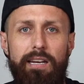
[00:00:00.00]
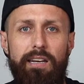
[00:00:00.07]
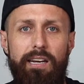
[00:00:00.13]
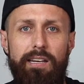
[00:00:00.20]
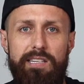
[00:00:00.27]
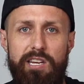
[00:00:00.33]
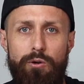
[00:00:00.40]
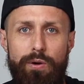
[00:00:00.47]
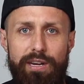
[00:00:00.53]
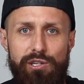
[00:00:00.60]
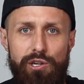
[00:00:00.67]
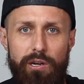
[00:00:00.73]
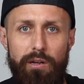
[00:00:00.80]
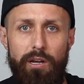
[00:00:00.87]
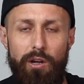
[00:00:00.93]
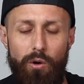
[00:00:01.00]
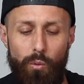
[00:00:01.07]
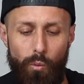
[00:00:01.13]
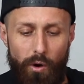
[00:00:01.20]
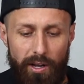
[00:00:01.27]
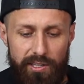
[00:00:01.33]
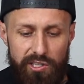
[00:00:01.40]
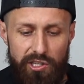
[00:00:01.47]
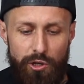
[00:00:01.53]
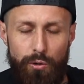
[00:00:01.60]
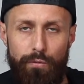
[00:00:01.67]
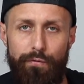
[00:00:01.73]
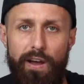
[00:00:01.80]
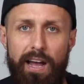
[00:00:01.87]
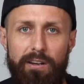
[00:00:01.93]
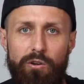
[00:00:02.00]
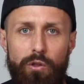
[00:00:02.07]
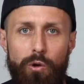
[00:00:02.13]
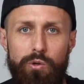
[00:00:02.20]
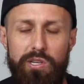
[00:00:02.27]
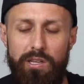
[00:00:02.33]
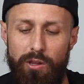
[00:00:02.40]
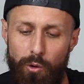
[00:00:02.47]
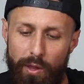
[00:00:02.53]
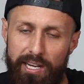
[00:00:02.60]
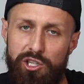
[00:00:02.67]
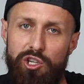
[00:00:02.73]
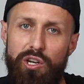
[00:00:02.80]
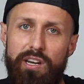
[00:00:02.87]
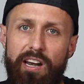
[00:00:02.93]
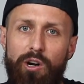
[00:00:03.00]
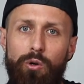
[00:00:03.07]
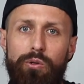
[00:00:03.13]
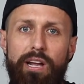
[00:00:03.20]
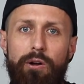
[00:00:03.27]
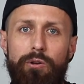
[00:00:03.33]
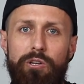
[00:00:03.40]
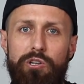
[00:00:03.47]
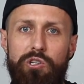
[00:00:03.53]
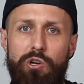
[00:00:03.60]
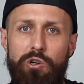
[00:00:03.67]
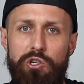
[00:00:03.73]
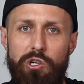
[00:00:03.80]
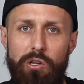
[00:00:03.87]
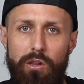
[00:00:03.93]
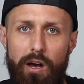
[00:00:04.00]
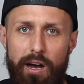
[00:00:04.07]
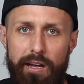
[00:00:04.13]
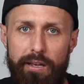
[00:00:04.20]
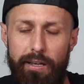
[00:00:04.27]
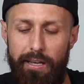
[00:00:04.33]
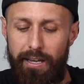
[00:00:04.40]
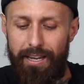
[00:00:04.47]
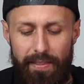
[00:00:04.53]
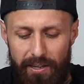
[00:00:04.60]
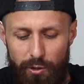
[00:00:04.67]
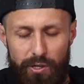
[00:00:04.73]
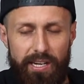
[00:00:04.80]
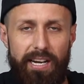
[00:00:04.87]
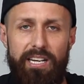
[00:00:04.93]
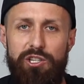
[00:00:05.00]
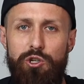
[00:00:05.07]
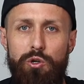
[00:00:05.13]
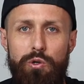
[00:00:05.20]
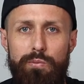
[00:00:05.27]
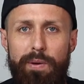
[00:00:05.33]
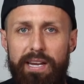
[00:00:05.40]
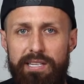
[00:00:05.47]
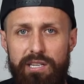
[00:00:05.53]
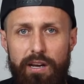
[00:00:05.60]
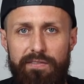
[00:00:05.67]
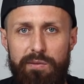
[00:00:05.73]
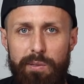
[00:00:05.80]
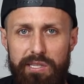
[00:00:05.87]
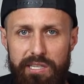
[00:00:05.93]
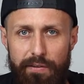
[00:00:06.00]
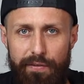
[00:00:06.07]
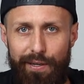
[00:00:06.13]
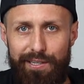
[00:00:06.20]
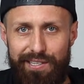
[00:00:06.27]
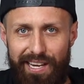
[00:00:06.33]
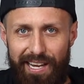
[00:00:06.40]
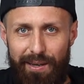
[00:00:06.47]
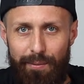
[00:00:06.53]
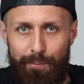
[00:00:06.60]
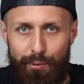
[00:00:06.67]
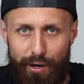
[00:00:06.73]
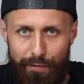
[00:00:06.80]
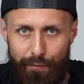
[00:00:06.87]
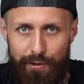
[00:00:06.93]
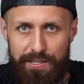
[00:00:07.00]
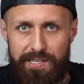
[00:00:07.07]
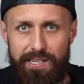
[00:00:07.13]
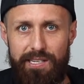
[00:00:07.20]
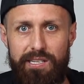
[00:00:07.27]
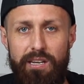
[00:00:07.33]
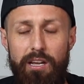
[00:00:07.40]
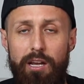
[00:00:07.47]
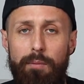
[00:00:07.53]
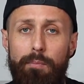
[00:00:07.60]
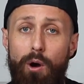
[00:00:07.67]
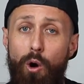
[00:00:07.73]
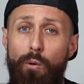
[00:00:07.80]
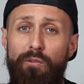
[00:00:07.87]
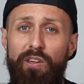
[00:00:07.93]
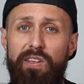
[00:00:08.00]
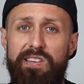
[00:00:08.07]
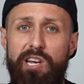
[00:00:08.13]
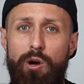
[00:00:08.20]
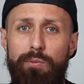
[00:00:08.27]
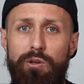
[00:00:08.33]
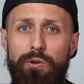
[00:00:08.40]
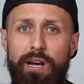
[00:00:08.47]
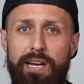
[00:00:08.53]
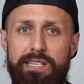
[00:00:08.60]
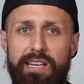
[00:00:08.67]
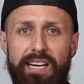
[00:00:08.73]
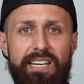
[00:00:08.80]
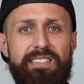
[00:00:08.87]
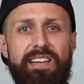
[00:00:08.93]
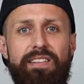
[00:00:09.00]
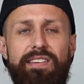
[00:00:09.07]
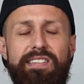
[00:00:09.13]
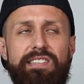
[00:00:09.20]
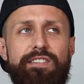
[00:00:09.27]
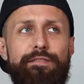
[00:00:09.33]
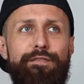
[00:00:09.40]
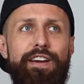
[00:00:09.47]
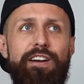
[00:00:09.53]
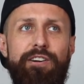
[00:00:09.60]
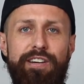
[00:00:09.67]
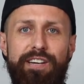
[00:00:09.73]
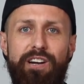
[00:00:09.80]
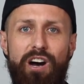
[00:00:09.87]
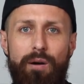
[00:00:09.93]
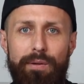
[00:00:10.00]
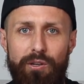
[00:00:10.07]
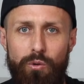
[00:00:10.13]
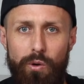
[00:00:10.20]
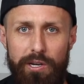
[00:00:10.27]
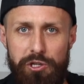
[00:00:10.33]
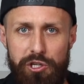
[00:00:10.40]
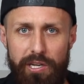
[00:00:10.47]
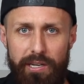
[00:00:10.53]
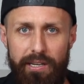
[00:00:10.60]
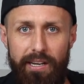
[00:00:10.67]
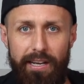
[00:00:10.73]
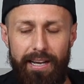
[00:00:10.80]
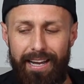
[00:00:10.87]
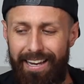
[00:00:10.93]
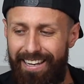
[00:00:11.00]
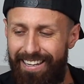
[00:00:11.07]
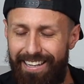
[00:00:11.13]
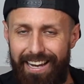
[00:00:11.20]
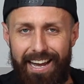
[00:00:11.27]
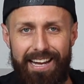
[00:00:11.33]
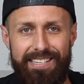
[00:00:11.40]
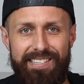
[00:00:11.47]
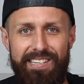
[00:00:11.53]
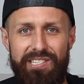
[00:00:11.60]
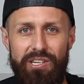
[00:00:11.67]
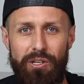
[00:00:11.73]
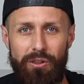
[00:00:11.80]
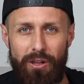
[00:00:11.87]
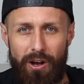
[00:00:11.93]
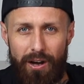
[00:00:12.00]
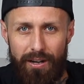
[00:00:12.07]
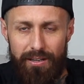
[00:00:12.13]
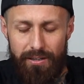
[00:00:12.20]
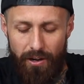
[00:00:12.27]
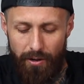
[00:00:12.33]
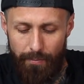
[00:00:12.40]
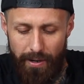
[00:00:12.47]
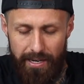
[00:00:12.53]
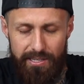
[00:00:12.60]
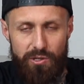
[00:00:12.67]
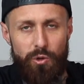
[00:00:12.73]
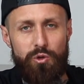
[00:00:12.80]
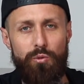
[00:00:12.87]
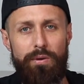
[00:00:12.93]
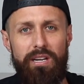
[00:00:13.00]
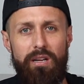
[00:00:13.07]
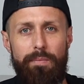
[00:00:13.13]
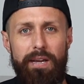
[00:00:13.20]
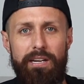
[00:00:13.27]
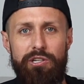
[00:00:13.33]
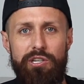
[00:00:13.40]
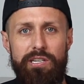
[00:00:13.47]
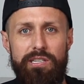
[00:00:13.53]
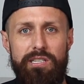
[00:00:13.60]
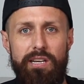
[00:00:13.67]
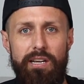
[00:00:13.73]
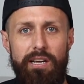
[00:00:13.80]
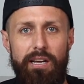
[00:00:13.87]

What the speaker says: into consideration. Once you factor those in, though, that should narrow down your search a lot. And then you can kind of choose based off specifics and preferences. But hopefully this helped you guys. Like I said, this is a very common question. I get asked this a lot on my social media pages.